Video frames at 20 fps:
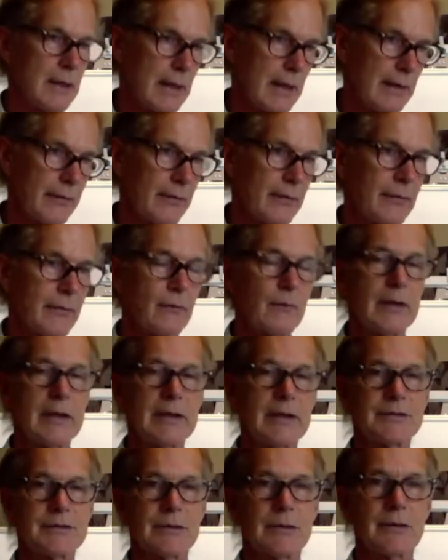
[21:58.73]
And we
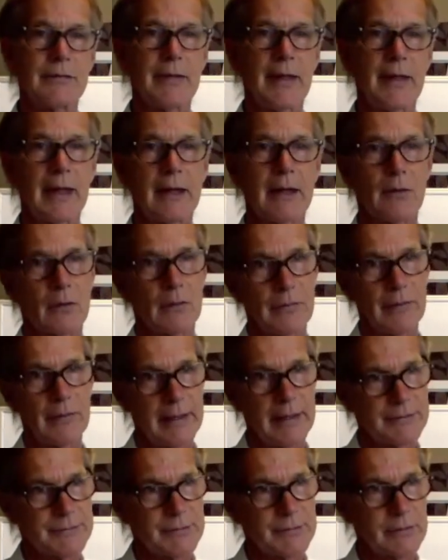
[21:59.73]
insert that, or they
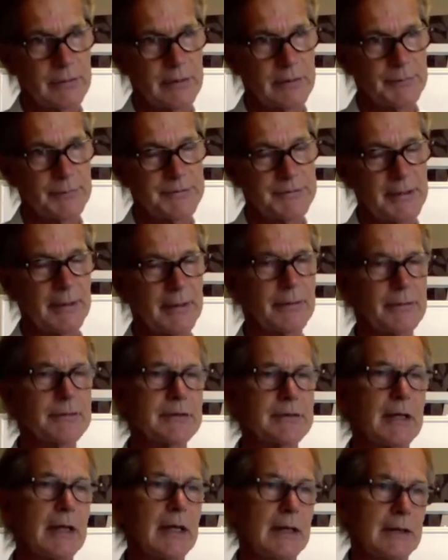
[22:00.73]
insert it themselves.
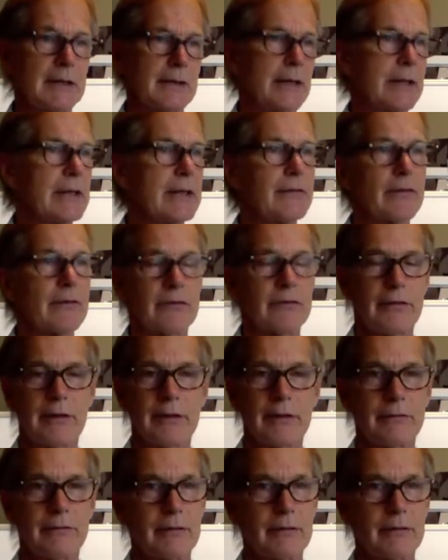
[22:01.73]
They leave it there